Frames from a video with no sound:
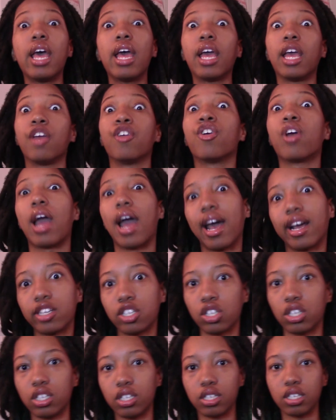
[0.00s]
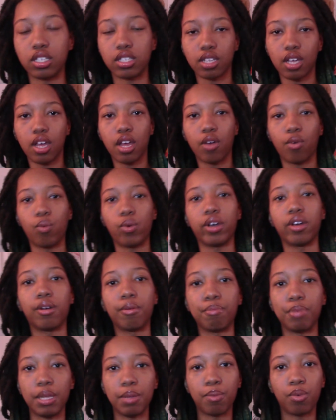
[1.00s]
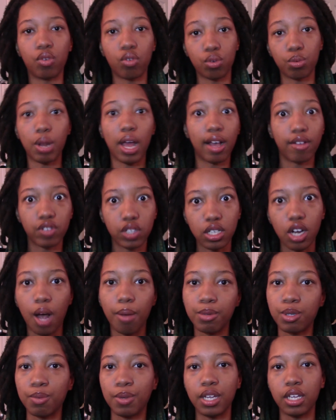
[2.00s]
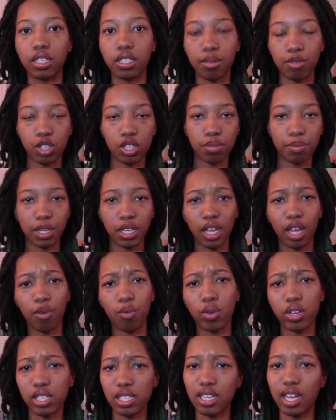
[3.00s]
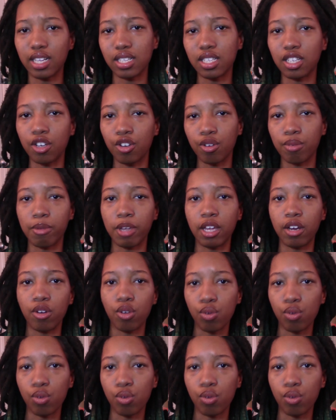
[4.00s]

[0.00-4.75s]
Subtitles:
interactions where people have stopped me to just be like, what does that sticker mean?